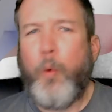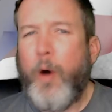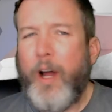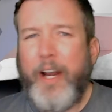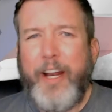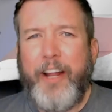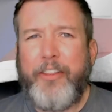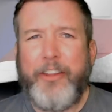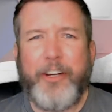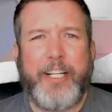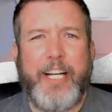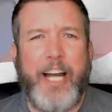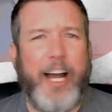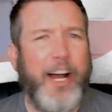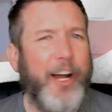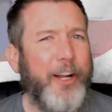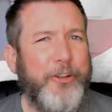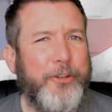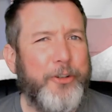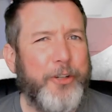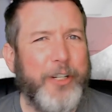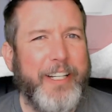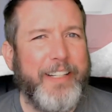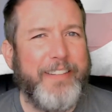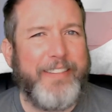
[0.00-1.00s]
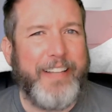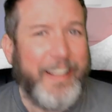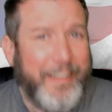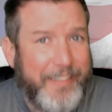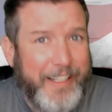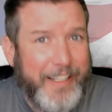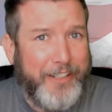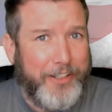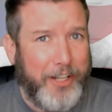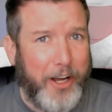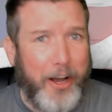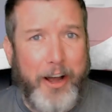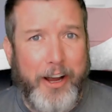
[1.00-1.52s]
What other countries is
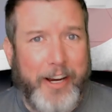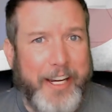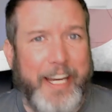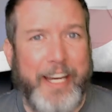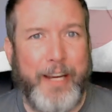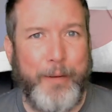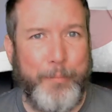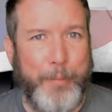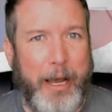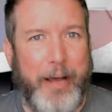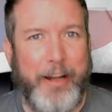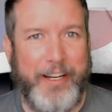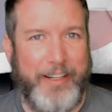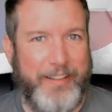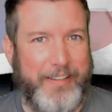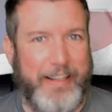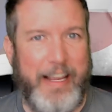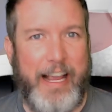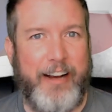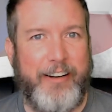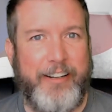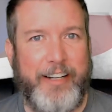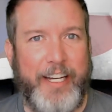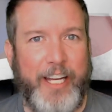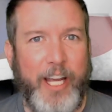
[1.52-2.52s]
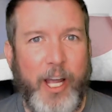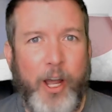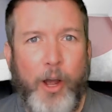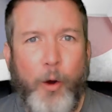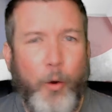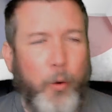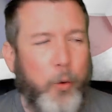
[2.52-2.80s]
he talking about exactly?